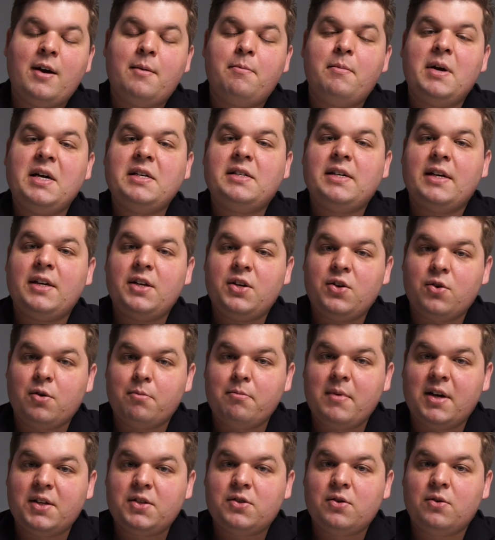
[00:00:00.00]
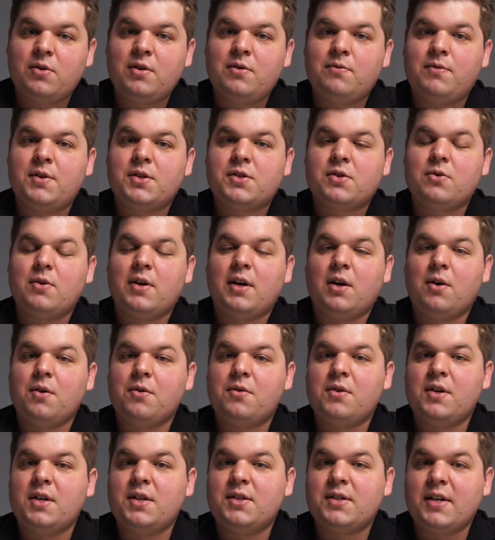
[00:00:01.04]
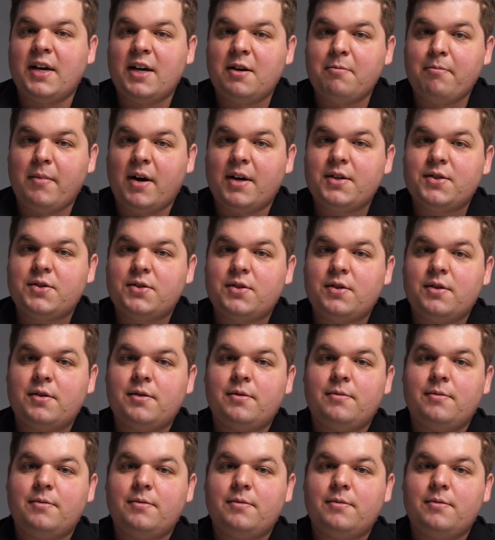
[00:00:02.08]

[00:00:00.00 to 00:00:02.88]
maintaining your mental and physical health is a must.